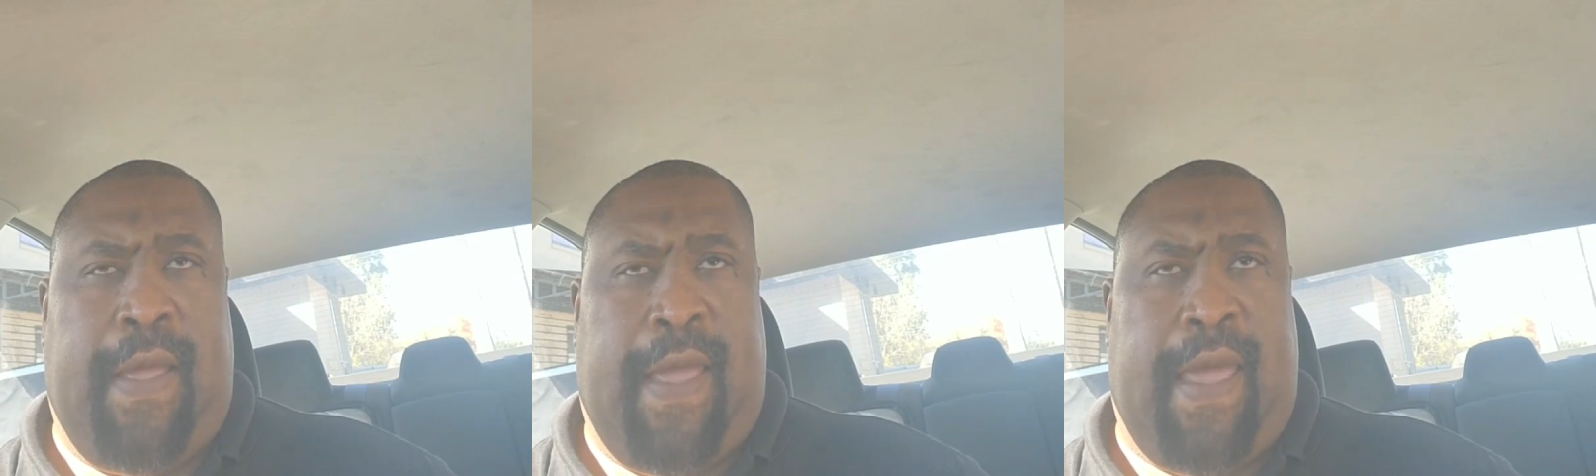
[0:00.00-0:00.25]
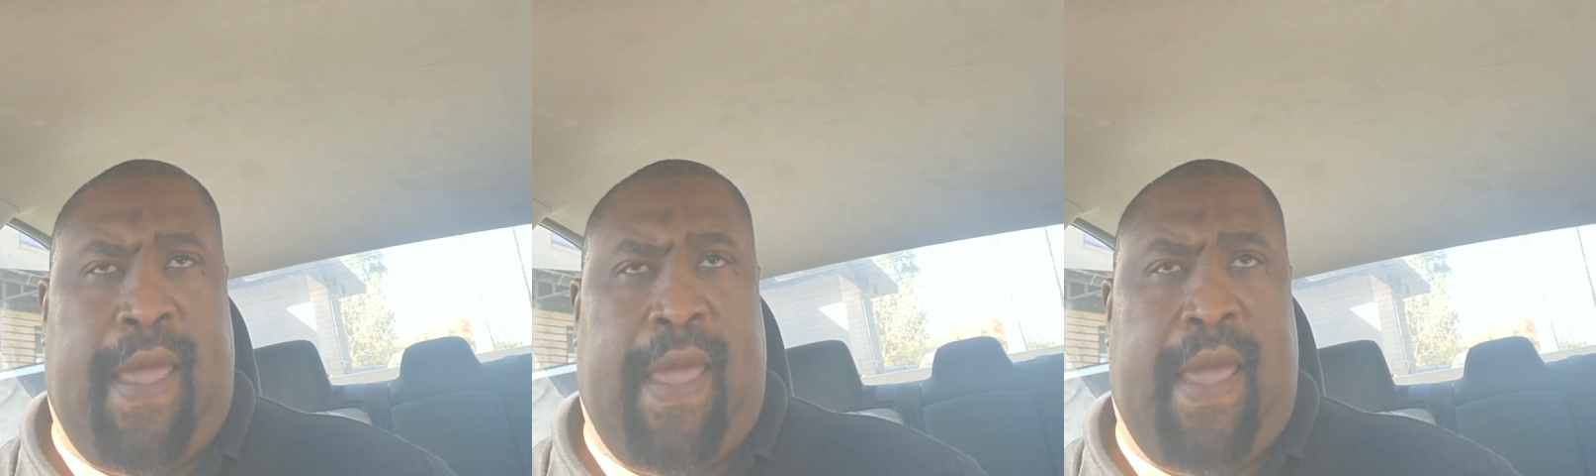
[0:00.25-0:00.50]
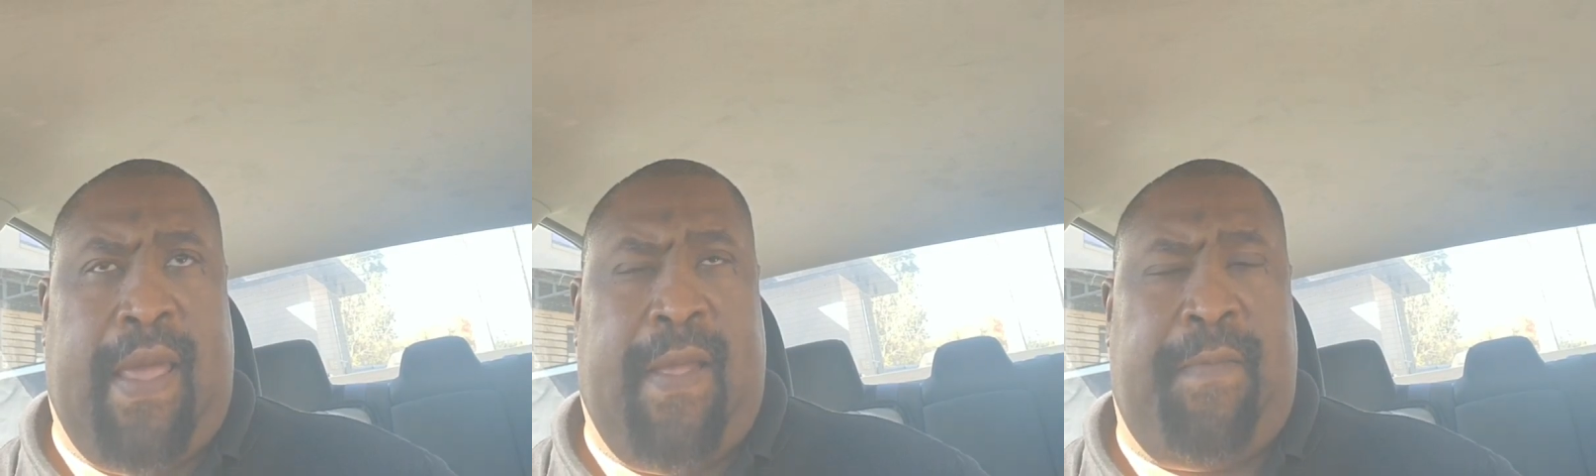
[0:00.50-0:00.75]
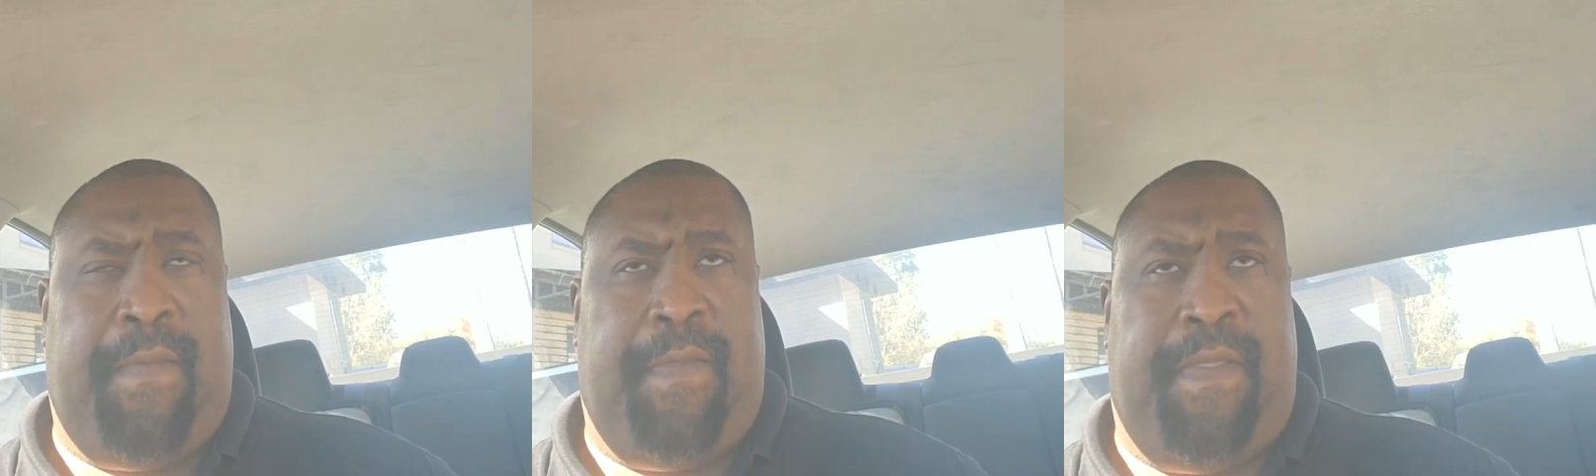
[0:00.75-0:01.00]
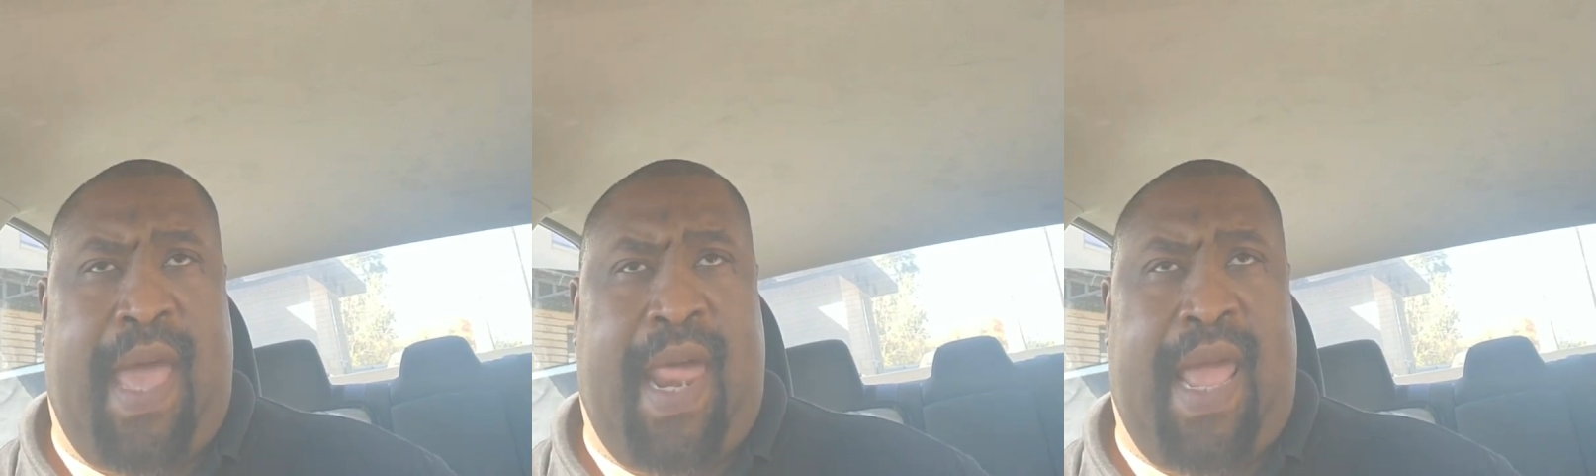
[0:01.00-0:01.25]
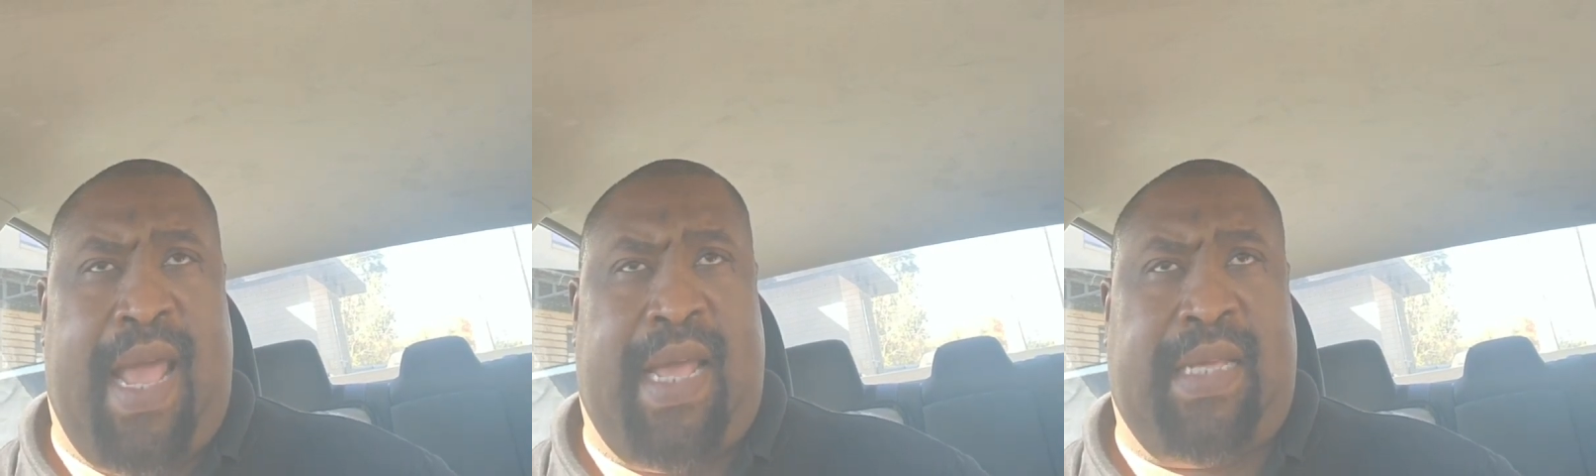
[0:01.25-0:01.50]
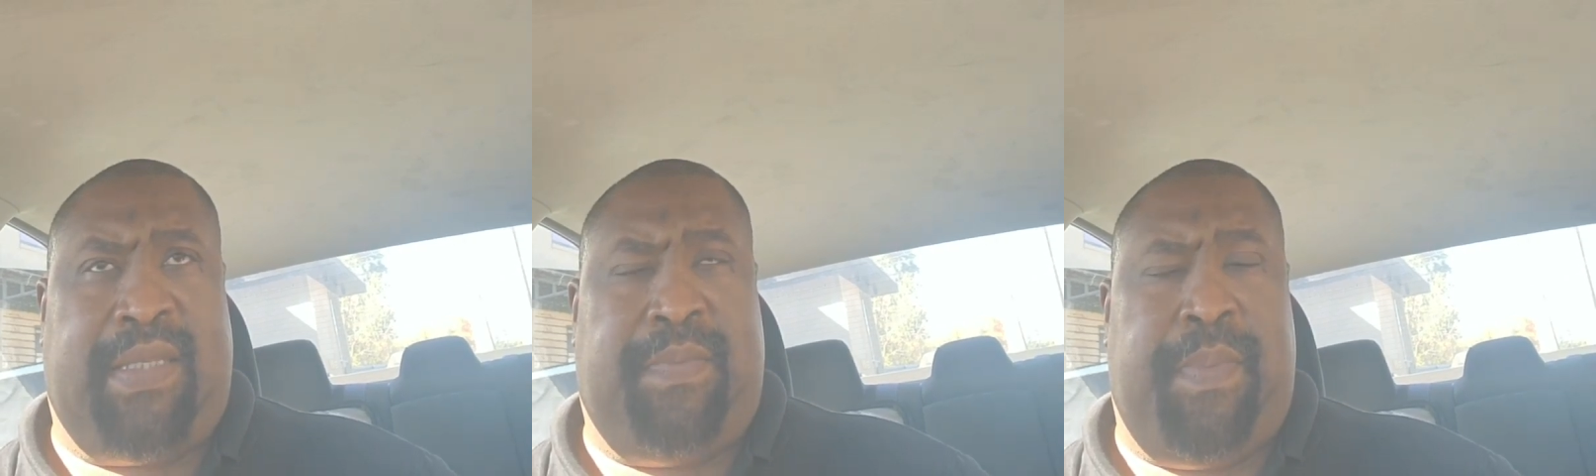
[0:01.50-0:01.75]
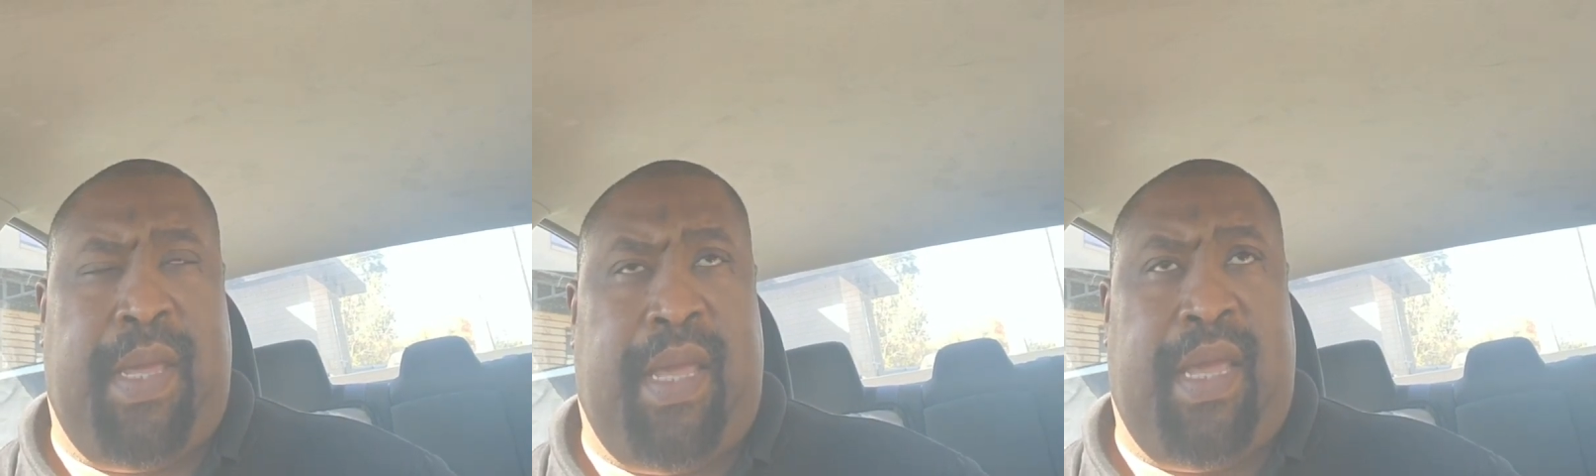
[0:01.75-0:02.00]
And that has
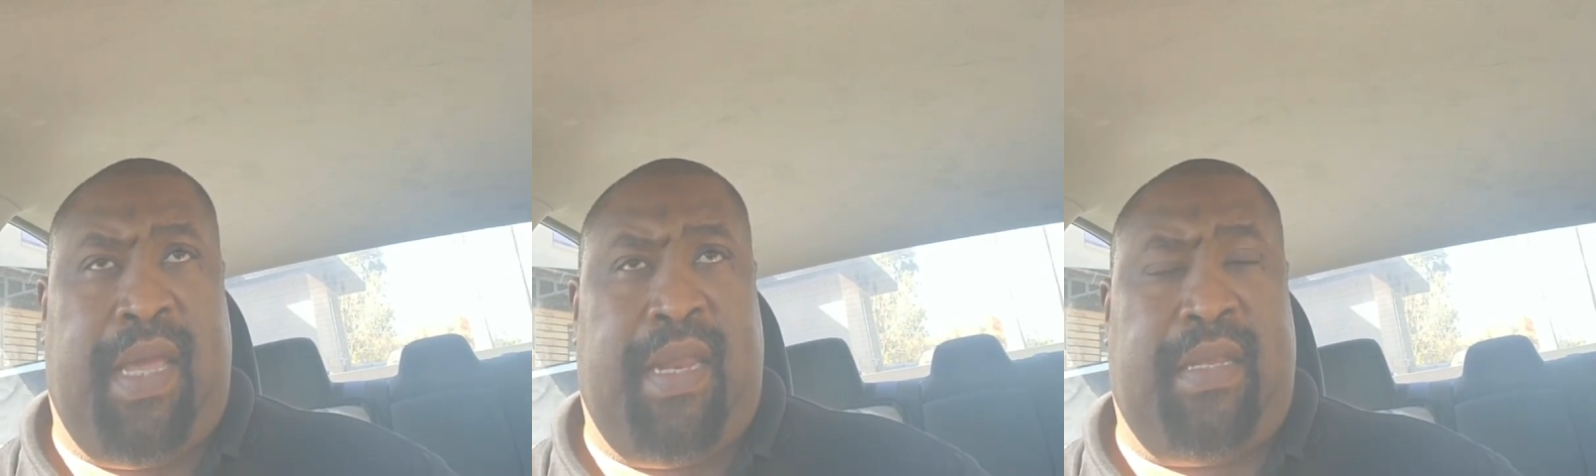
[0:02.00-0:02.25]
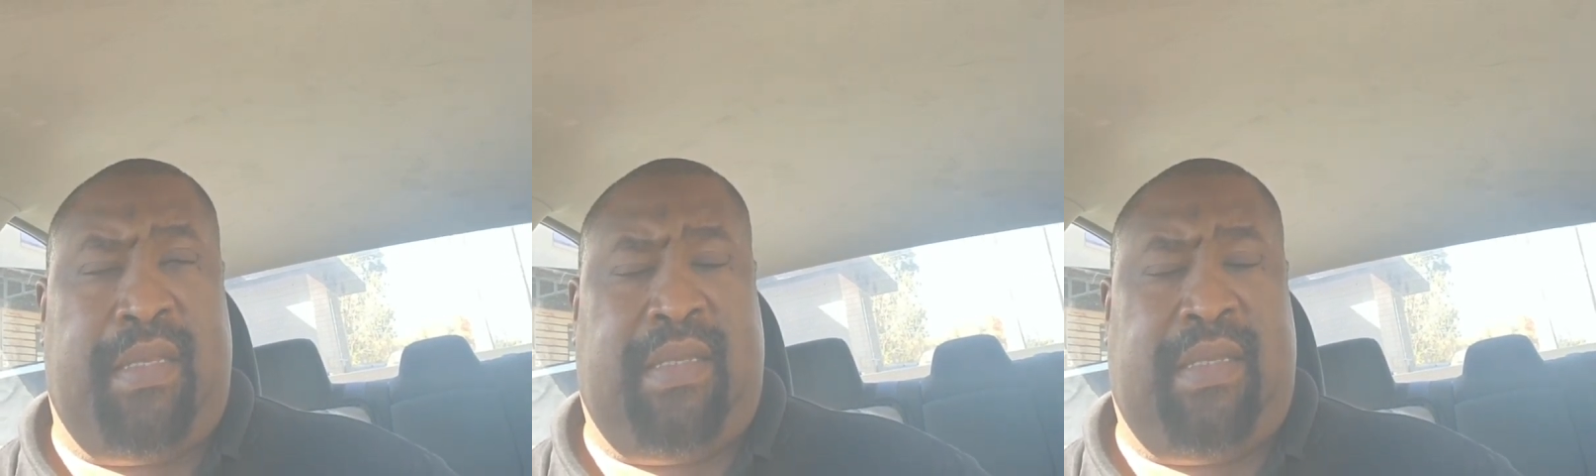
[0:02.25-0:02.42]
been